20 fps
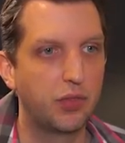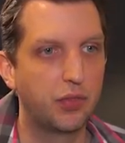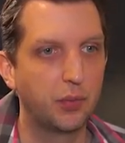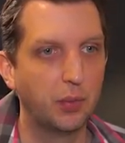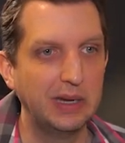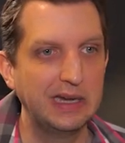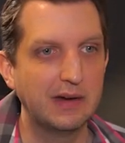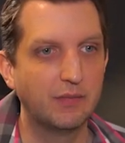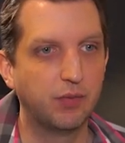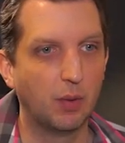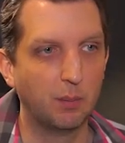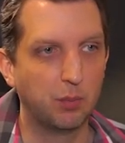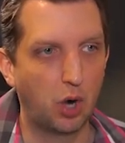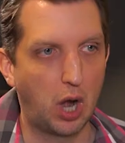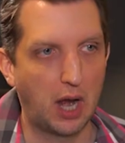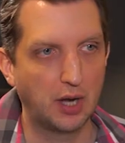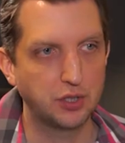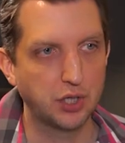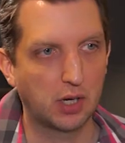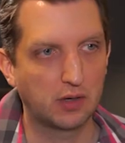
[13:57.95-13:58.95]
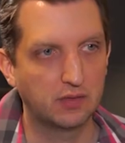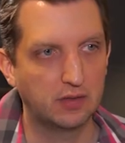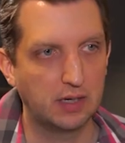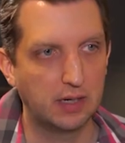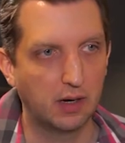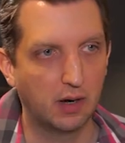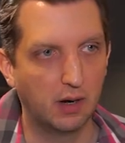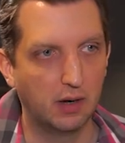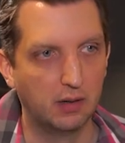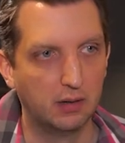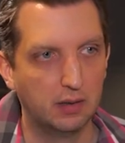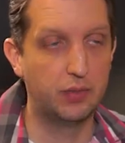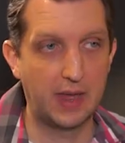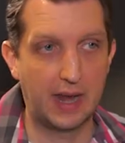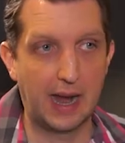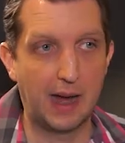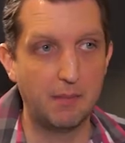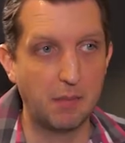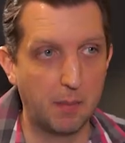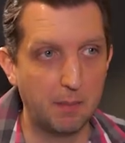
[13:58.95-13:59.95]
three different projects here
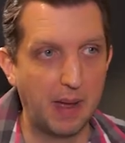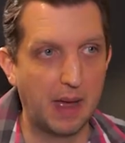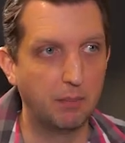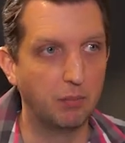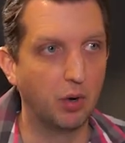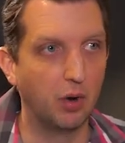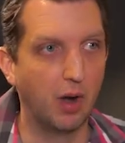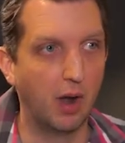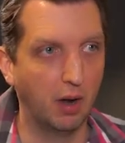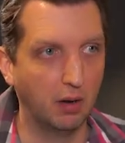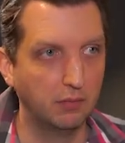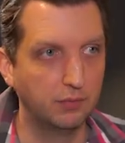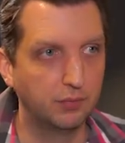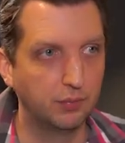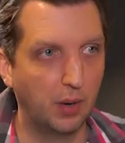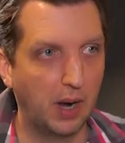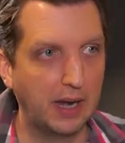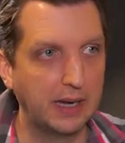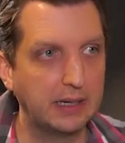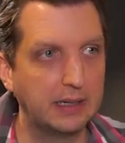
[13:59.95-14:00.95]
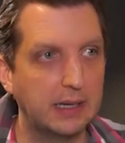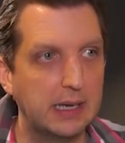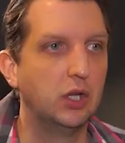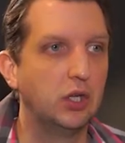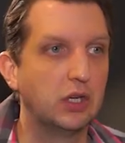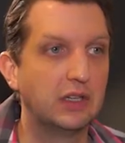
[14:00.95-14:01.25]
that I'm a member of, right?